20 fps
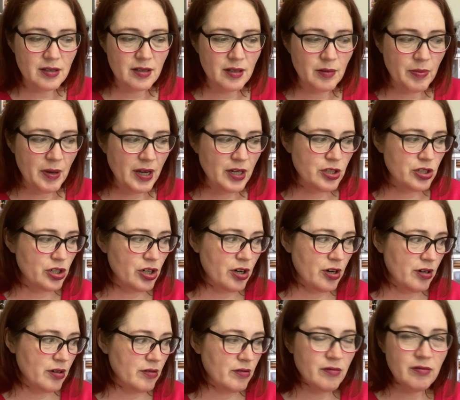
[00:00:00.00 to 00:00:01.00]
the
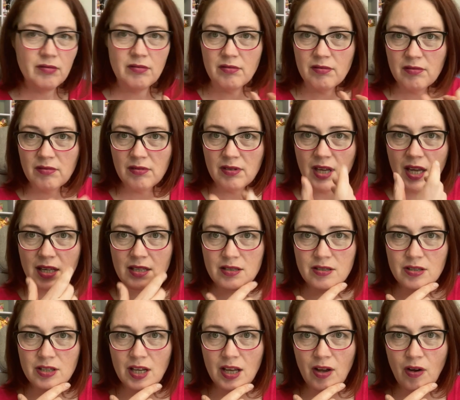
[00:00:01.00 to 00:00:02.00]
picture
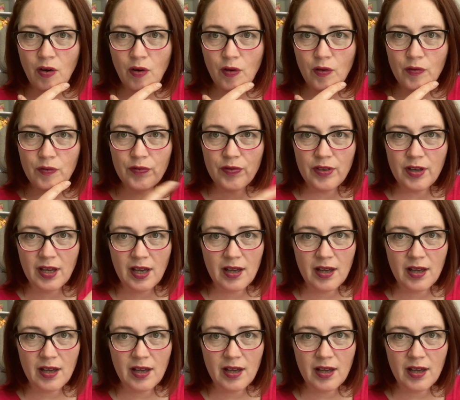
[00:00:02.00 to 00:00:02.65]
yesterday of the